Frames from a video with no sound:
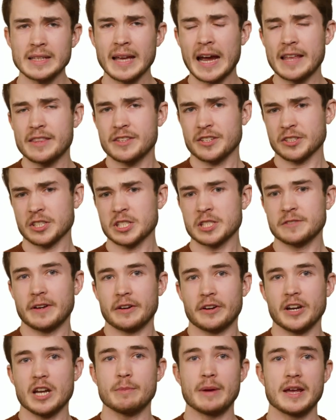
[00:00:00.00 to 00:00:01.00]
And the sections
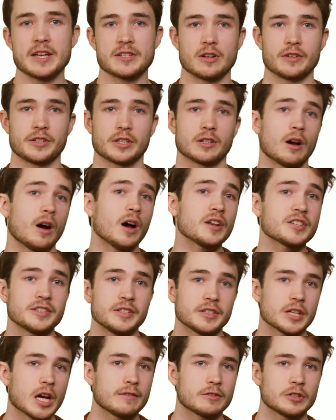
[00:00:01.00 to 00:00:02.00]
vary based on the content
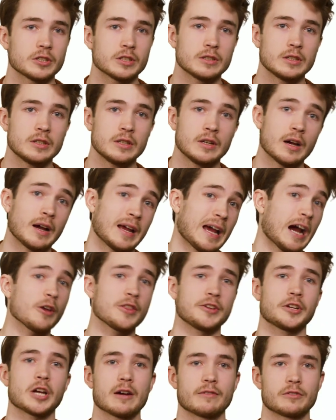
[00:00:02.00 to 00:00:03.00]
they cover, uh, how
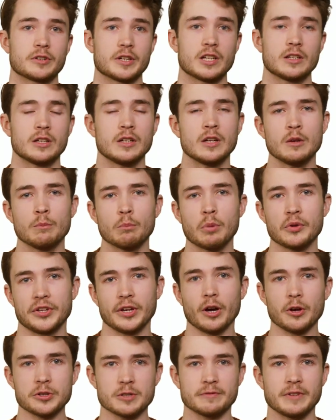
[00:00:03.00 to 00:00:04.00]
they cover it, but they
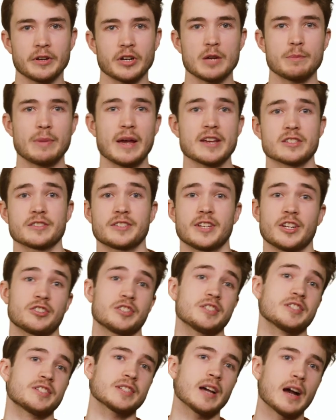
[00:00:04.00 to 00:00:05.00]
also vary based on
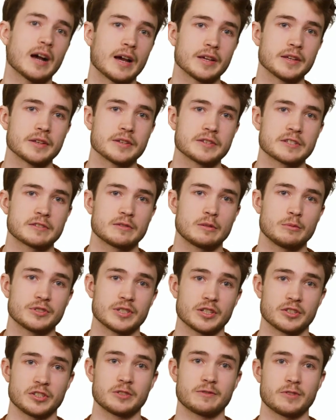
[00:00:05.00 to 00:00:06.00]
section size. Maybe
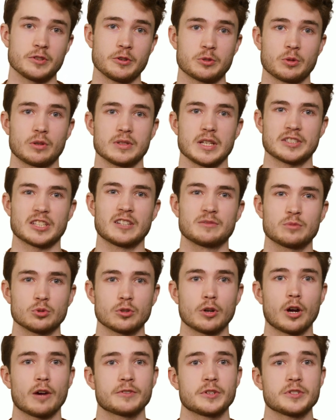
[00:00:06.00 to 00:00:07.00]
sections for those who are less comfortable
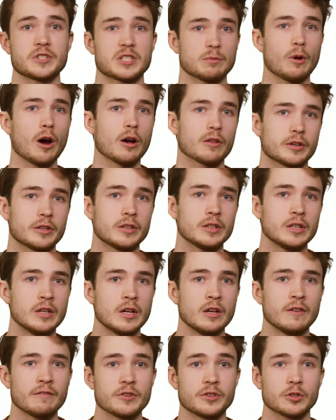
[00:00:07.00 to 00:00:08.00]
are often smaller,
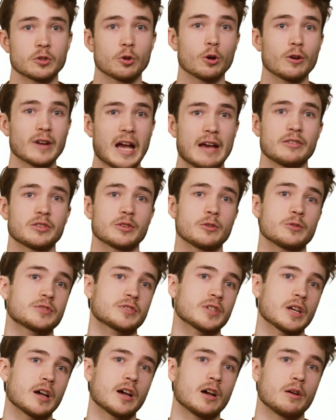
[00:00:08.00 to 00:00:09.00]
for the goal of having
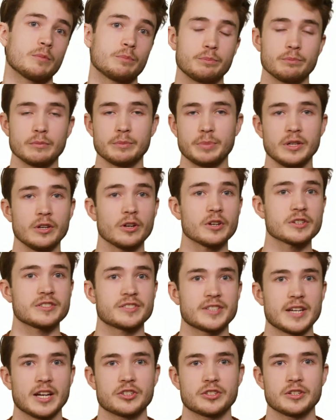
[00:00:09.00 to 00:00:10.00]
those uh, peers in
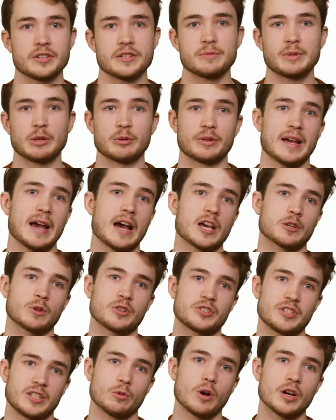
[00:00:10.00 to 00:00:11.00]
sections, they able to ask
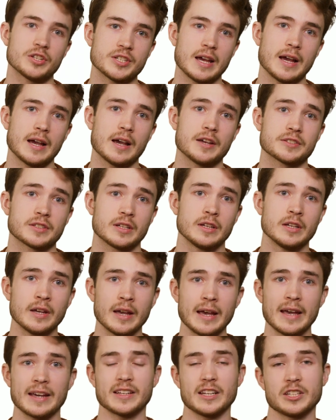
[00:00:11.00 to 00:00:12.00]
questions they want to ask,
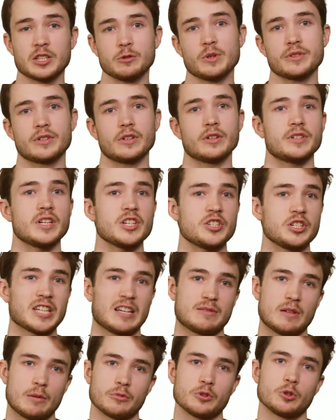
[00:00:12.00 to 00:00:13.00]
and connecting with their teaching
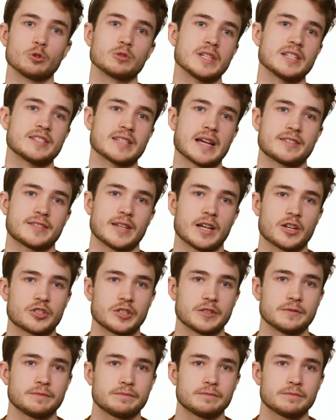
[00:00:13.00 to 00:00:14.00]
staff member who leads that section.